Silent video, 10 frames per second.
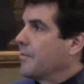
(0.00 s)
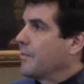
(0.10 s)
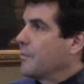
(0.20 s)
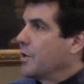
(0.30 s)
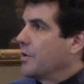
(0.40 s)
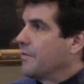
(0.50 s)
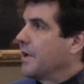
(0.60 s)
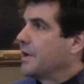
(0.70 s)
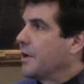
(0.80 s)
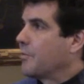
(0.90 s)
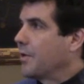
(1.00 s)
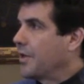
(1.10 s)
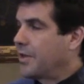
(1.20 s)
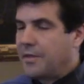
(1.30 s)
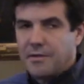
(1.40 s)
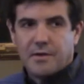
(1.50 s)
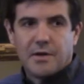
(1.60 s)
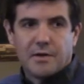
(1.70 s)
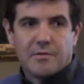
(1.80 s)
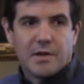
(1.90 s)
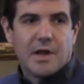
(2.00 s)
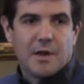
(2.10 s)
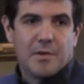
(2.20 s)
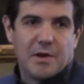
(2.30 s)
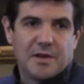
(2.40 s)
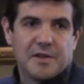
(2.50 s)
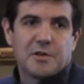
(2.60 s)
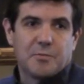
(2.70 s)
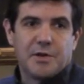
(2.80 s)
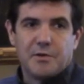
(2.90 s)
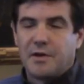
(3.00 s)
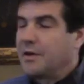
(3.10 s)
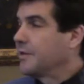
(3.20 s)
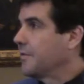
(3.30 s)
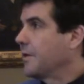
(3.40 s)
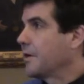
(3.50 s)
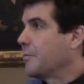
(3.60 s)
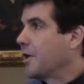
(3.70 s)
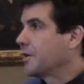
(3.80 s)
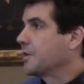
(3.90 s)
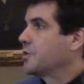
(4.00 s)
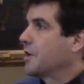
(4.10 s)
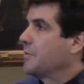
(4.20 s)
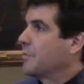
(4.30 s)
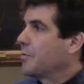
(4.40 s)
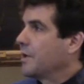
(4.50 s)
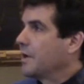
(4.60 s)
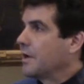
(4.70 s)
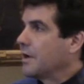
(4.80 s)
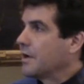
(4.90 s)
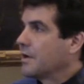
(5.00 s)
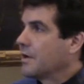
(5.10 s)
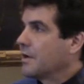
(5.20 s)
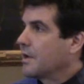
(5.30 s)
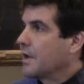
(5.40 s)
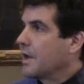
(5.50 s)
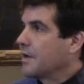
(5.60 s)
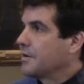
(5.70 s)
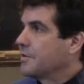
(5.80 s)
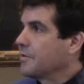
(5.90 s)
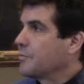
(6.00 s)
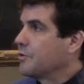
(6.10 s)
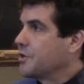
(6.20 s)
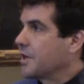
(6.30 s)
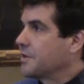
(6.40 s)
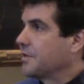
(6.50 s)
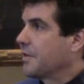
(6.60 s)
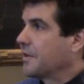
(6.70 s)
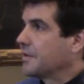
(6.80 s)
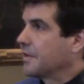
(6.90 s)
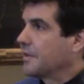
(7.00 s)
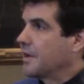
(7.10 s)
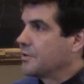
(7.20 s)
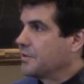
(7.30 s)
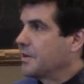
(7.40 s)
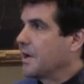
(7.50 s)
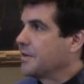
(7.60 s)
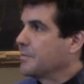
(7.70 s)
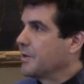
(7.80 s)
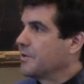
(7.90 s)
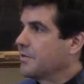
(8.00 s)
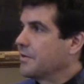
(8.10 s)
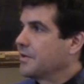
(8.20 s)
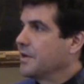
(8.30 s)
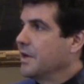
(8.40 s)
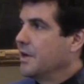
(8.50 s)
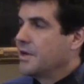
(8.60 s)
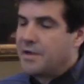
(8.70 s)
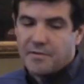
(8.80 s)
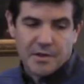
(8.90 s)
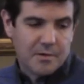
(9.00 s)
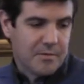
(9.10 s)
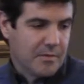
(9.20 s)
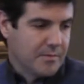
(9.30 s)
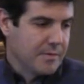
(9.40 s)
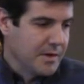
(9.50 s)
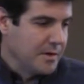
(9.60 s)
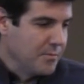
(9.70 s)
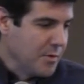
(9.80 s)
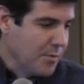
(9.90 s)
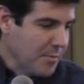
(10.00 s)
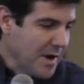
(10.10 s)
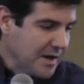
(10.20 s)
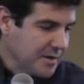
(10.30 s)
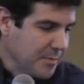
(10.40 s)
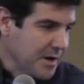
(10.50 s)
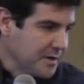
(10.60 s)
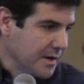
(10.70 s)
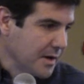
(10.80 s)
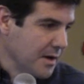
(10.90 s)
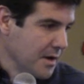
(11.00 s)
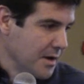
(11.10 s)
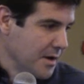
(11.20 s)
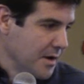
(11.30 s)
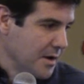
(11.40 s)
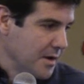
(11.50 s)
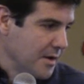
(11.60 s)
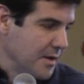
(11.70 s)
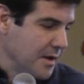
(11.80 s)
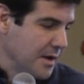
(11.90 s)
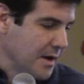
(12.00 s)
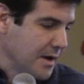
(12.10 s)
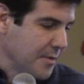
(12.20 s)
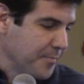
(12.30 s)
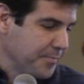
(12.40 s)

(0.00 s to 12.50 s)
we could have ended up with, essentially it's a fairly boxy shape, but we added certain projections and things like that just to add some interest, even though we were maximizing the